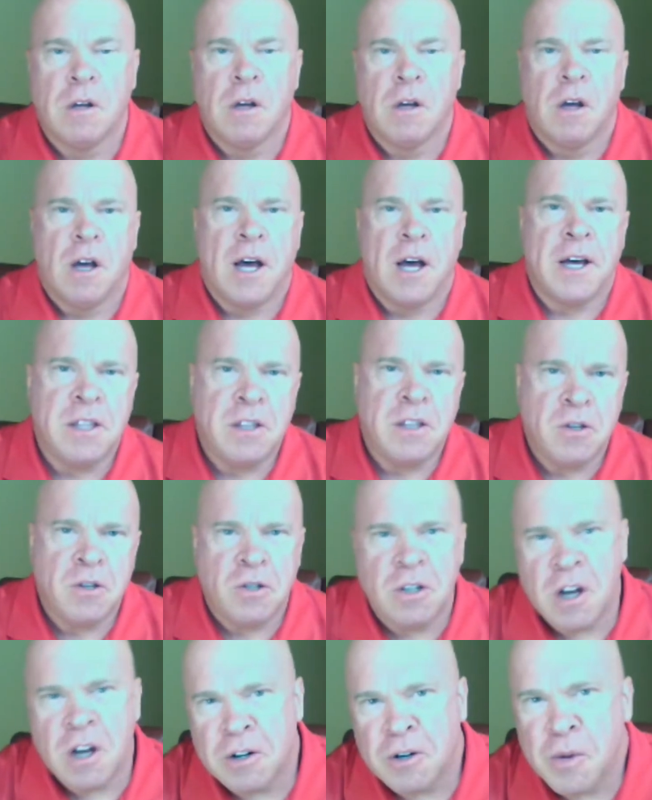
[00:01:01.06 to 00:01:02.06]
Hi, this
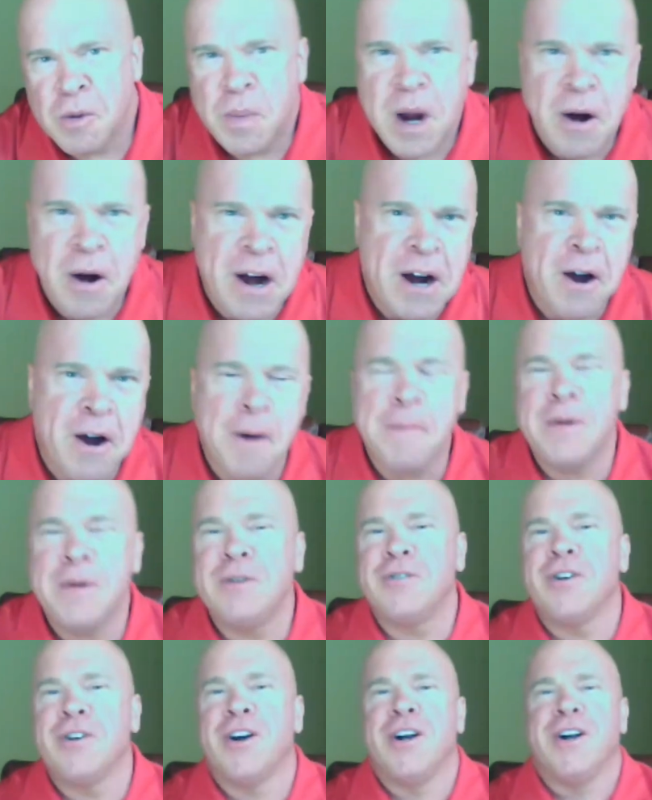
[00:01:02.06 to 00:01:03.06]
is Dr. Perry
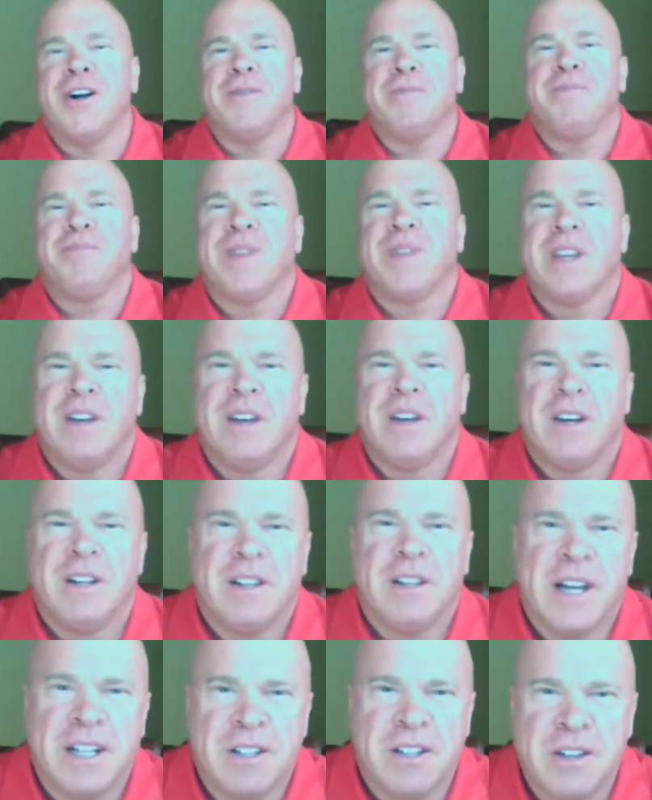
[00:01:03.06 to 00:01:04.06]
Carpenter. I'd like to